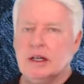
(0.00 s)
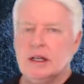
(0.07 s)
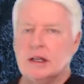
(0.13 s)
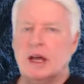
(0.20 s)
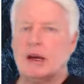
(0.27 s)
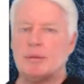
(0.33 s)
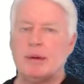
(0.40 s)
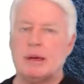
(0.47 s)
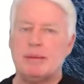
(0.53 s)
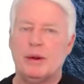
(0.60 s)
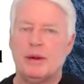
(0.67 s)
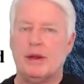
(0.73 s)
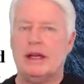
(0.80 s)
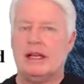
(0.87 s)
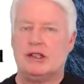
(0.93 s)
A lot of people
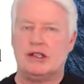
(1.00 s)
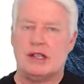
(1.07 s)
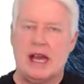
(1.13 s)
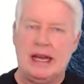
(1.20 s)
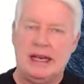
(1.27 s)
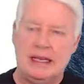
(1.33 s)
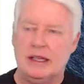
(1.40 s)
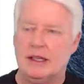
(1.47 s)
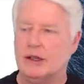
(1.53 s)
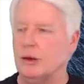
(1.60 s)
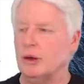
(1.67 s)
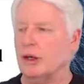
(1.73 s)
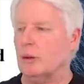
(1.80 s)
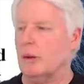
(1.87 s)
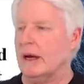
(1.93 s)
think stand in the
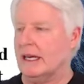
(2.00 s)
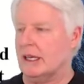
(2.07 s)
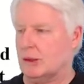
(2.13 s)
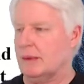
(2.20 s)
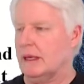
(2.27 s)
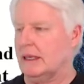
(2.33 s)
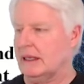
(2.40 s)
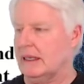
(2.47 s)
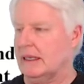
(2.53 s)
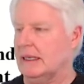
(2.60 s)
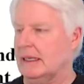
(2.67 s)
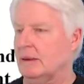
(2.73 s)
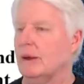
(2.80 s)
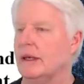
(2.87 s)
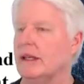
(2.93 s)
doorways, but
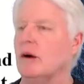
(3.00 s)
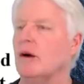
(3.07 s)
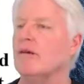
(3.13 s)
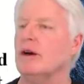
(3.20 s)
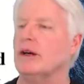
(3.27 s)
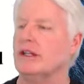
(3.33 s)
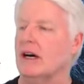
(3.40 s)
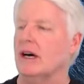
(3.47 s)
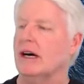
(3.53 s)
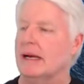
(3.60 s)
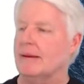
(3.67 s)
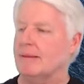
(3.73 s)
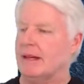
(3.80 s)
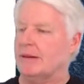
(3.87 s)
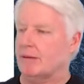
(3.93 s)
with over
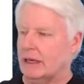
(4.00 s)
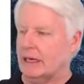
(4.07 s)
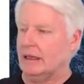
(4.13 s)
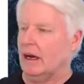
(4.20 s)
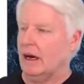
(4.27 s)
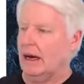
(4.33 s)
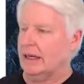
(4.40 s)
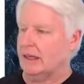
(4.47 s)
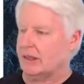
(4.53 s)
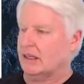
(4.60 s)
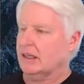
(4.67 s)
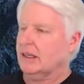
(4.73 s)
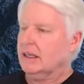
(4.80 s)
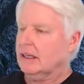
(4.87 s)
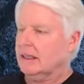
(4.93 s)
time they've realized
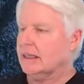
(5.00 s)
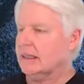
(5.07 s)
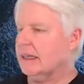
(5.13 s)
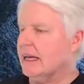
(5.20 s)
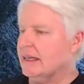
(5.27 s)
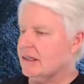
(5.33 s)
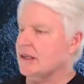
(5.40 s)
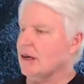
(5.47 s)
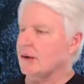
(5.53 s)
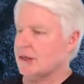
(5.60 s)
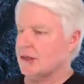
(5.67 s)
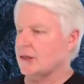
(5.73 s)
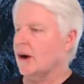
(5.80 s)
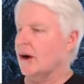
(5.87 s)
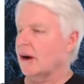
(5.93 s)
that that's no
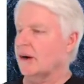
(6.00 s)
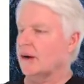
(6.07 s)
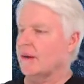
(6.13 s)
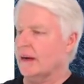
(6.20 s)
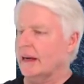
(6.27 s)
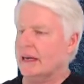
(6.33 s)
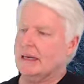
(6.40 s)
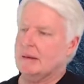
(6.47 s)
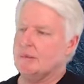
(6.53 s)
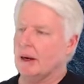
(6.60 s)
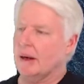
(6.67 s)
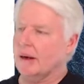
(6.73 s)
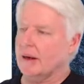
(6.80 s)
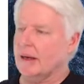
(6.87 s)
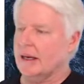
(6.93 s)
stronger than
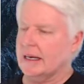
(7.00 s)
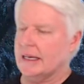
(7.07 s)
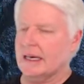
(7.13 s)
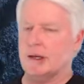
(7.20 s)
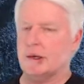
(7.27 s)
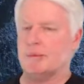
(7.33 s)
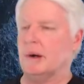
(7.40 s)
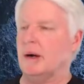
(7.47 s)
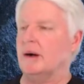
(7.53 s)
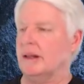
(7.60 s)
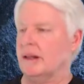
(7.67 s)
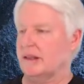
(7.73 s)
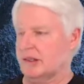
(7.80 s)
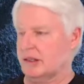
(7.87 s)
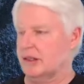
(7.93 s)
any other part
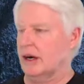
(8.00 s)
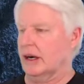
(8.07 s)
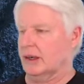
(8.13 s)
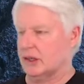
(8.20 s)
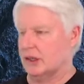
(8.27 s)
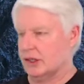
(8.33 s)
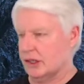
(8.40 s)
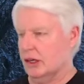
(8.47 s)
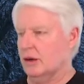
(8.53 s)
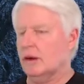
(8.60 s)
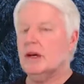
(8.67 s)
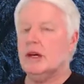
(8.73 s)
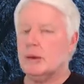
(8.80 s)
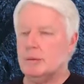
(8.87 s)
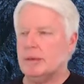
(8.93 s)
of the structure. So
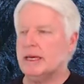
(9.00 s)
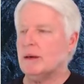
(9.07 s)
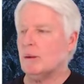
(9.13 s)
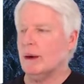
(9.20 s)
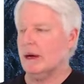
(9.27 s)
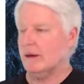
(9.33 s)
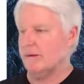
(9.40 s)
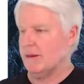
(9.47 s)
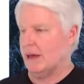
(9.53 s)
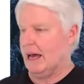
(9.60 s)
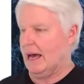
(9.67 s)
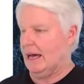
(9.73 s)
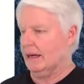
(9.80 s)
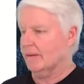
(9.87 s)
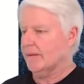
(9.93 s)
be aware of
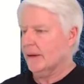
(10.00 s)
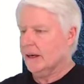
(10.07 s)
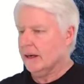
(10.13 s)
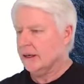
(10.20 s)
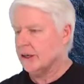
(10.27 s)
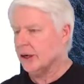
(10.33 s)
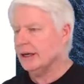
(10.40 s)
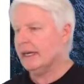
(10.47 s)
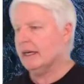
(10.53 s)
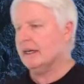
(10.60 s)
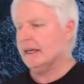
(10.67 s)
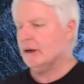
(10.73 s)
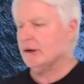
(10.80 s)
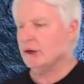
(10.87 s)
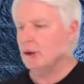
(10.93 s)
that. During an
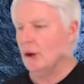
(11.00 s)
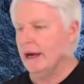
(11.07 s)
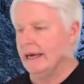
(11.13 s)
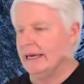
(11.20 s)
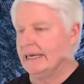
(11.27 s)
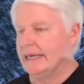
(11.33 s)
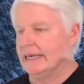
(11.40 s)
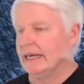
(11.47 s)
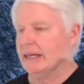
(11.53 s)
earthquake, get